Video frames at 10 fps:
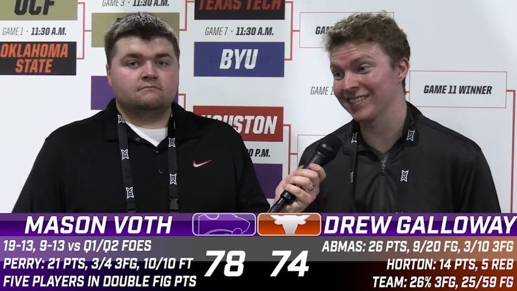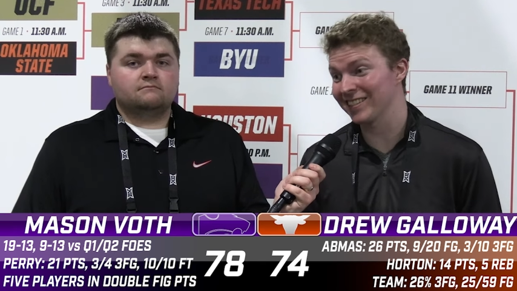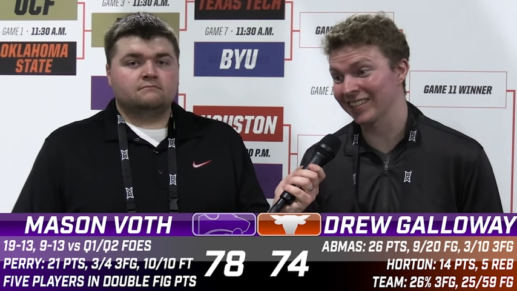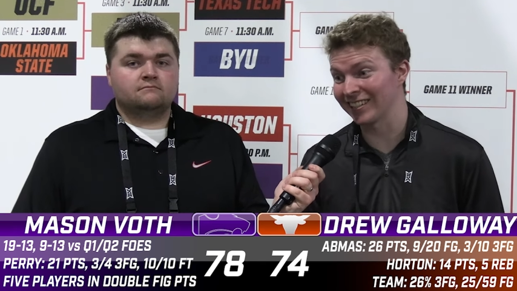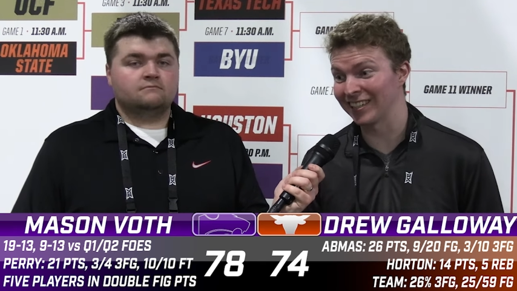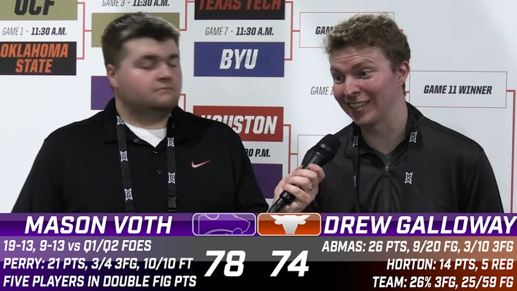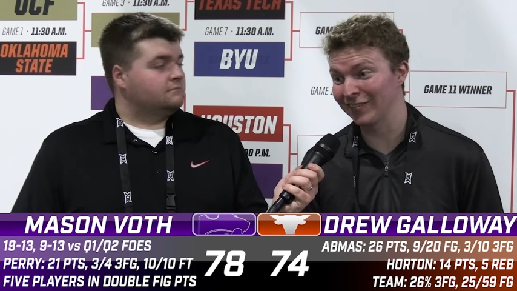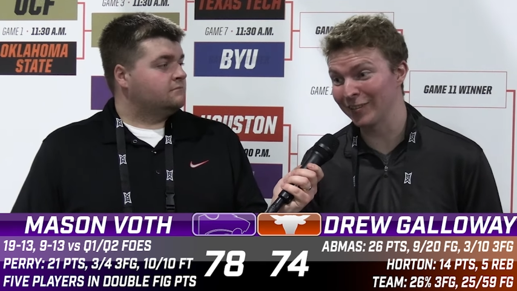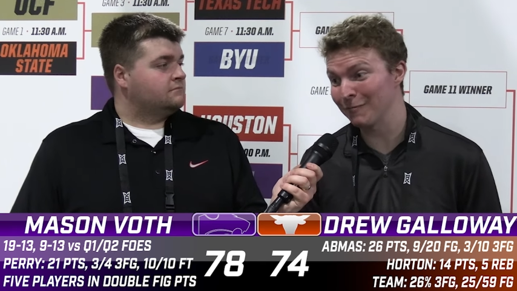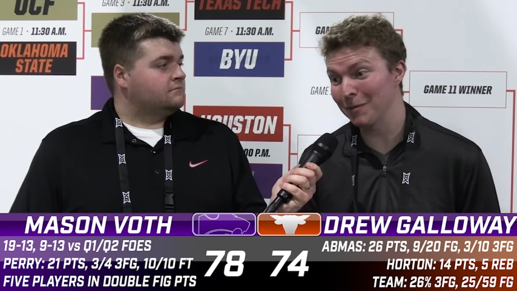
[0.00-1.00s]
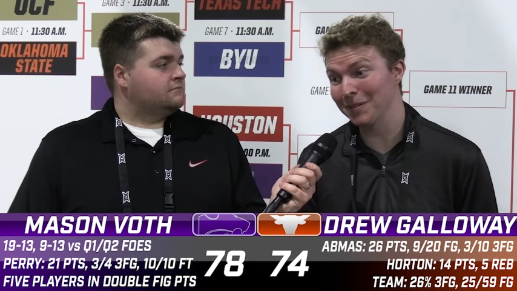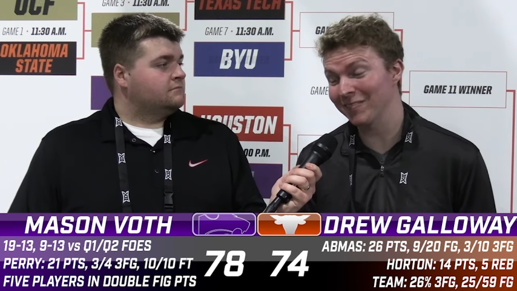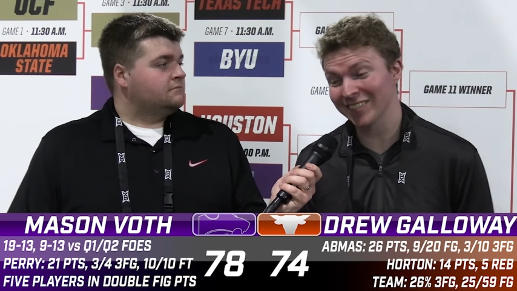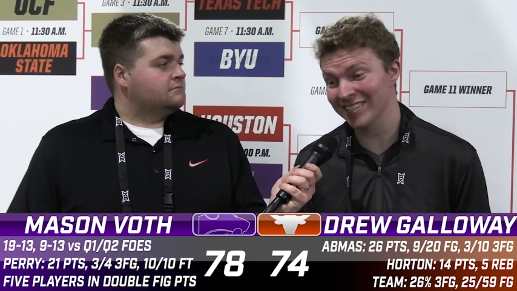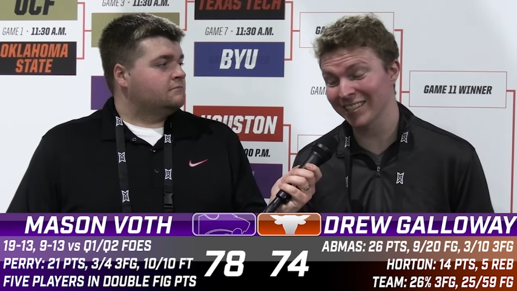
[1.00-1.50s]
Speaker 1: in the second half, and maybe
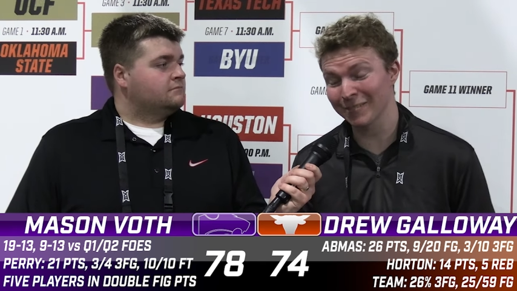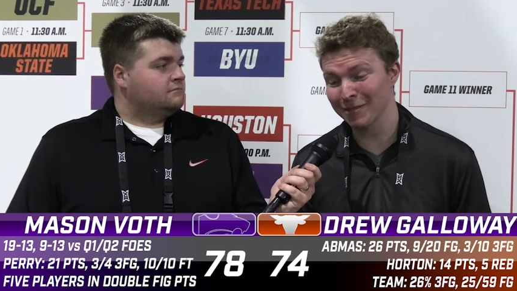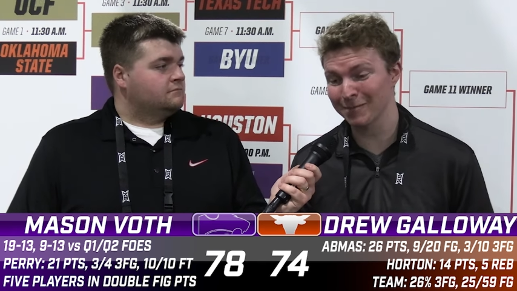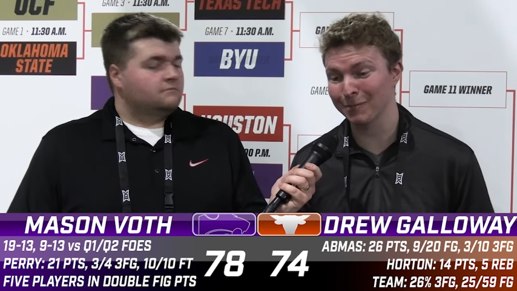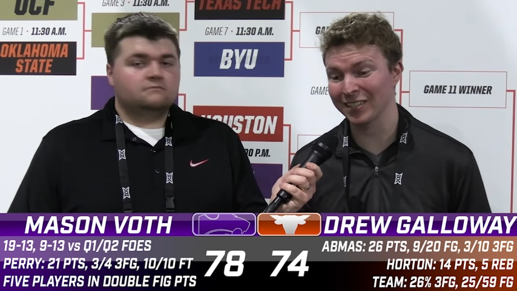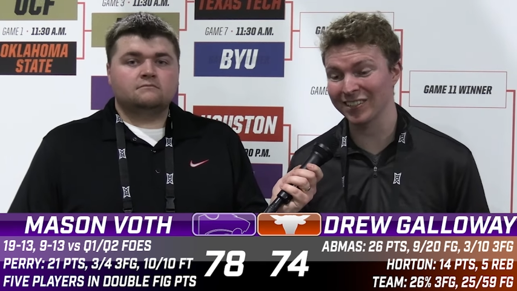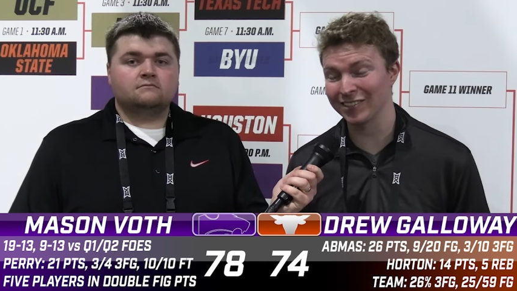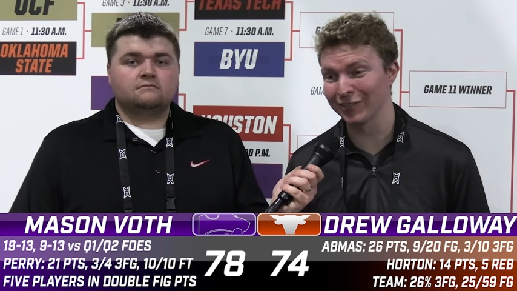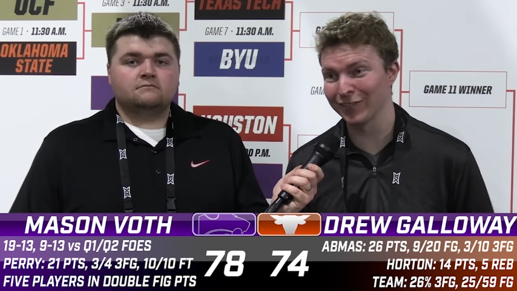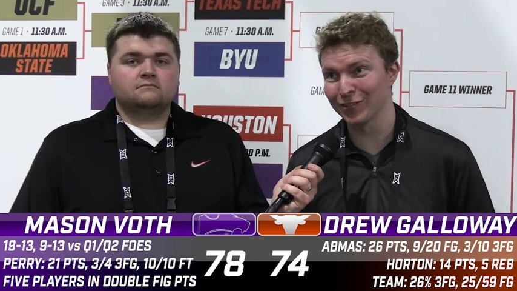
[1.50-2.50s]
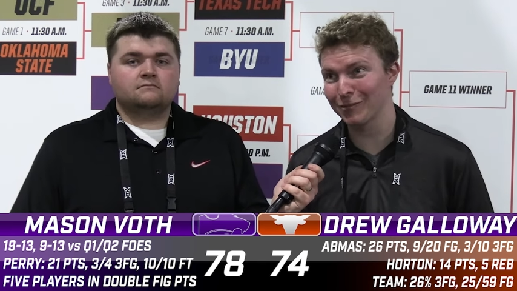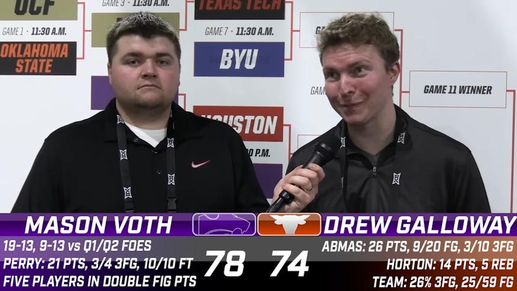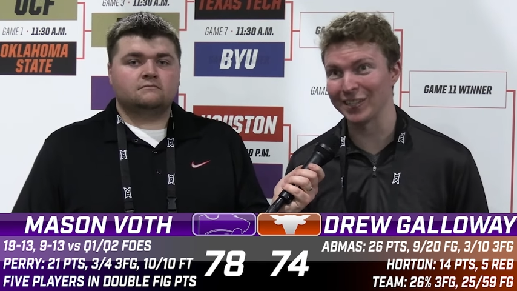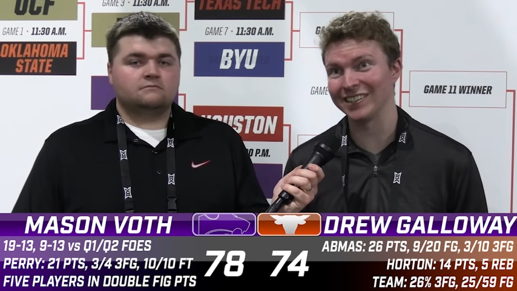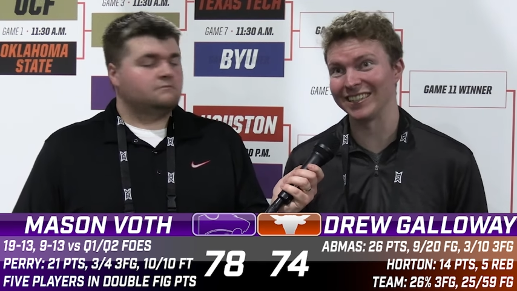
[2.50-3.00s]
even the second best player on the floor,
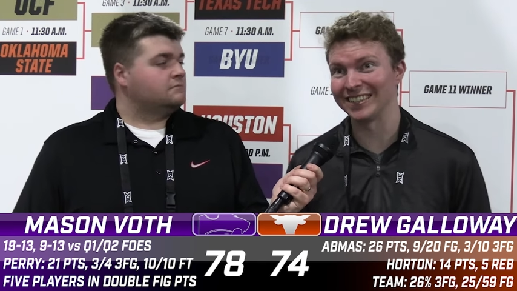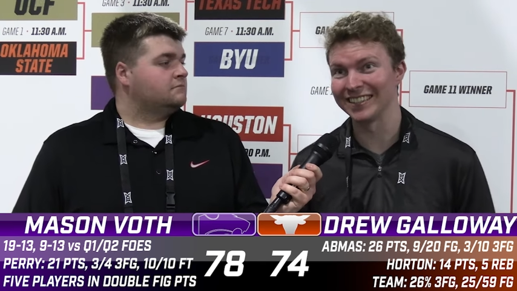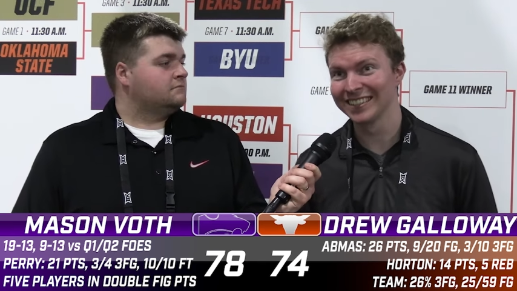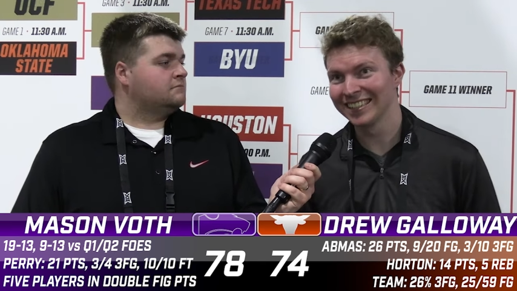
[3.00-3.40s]
period.